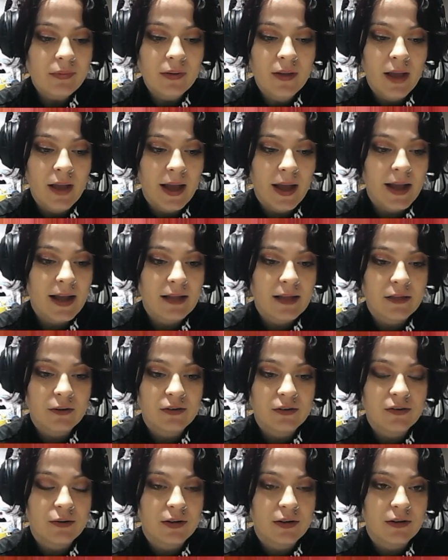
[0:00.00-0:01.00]
I had those
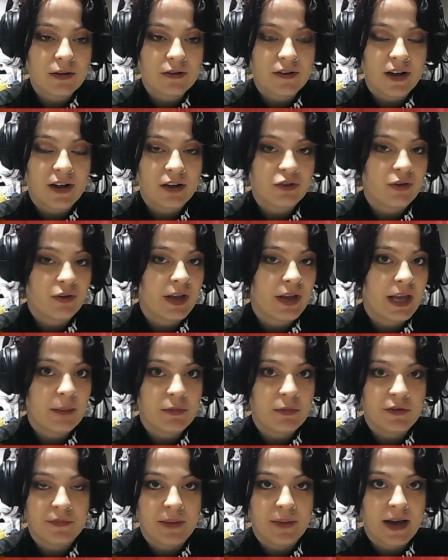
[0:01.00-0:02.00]
students graduate and
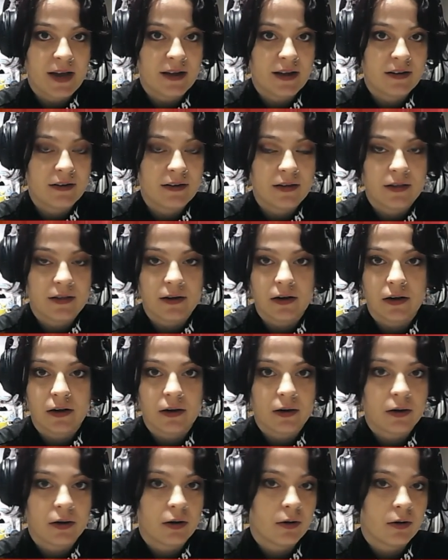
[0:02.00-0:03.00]
move back into
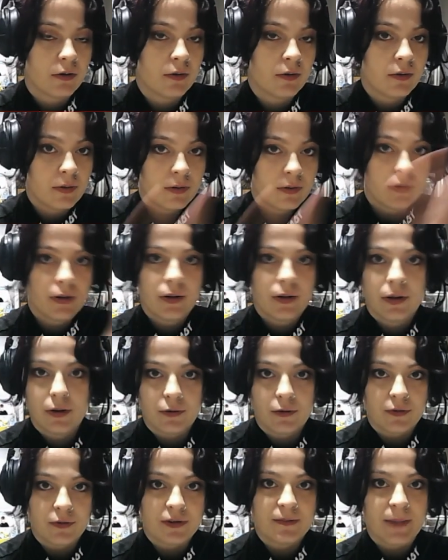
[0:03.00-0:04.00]
their
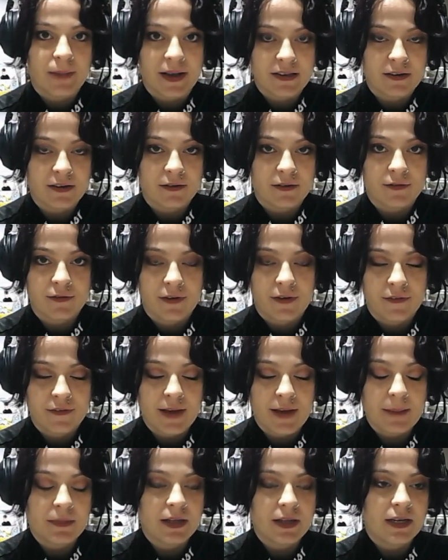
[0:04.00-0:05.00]
respective
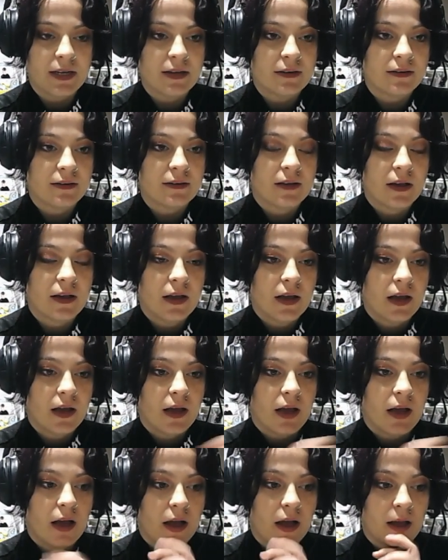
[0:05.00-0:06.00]
families.
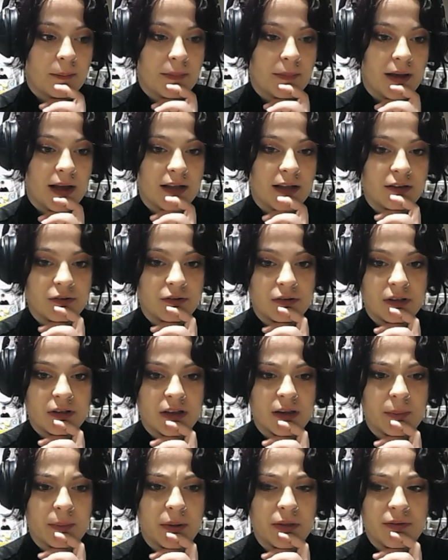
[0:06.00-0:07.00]
I do
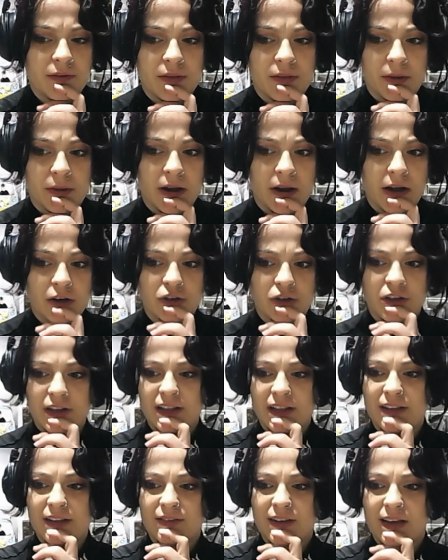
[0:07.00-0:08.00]
think both of them are actually
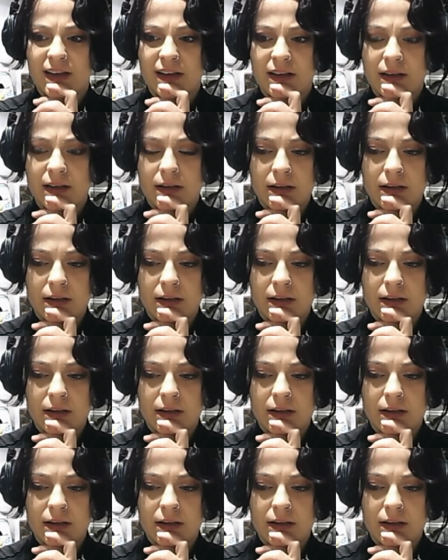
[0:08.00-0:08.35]
living,